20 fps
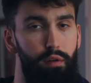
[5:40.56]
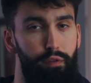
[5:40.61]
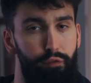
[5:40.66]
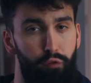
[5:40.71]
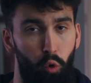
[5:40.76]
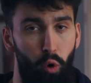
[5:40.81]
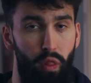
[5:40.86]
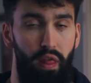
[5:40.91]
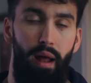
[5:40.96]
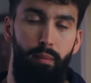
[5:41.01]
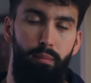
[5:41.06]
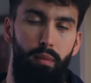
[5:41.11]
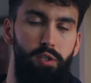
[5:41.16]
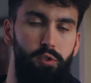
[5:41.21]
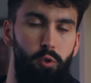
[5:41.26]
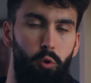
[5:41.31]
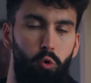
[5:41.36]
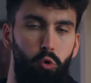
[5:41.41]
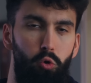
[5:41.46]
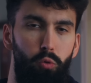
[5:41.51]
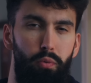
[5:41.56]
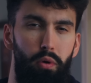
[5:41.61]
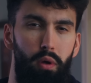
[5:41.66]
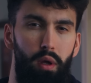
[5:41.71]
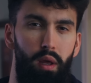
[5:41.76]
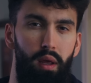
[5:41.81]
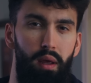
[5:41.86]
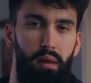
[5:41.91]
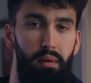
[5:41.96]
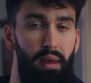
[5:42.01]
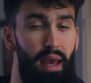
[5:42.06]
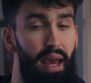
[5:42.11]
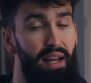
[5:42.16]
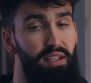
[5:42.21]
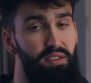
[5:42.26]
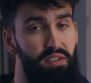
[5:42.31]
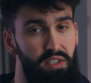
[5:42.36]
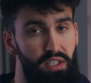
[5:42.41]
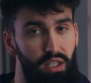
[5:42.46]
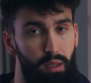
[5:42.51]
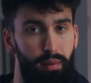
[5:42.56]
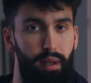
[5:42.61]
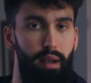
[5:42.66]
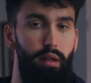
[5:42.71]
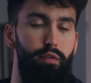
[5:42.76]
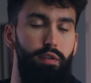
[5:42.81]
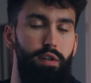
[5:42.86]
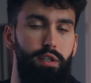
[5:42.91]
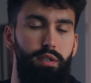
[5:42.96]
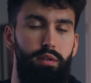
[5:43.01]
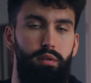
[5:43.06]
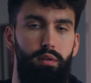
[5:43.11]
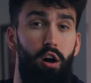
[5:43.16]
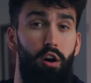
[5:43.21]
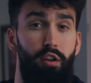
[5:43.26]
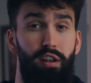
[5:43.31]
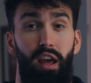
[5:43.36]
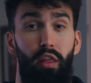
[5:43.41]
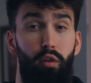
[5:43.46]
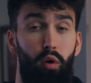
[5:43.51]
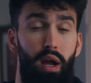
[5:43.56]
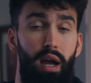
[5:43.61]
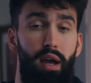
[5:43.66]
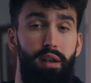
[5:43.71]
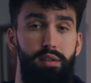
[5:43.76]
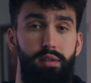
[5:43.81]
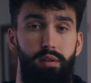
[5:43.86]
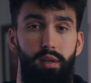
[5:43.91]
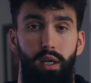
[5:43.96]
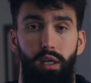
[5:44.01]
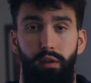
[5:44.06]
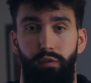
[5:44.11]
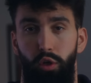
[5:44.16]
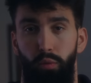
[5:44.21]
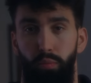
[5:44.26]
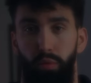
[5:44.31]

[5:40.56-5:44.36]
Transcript: for that muscle group and see a benefit. On the other hand, if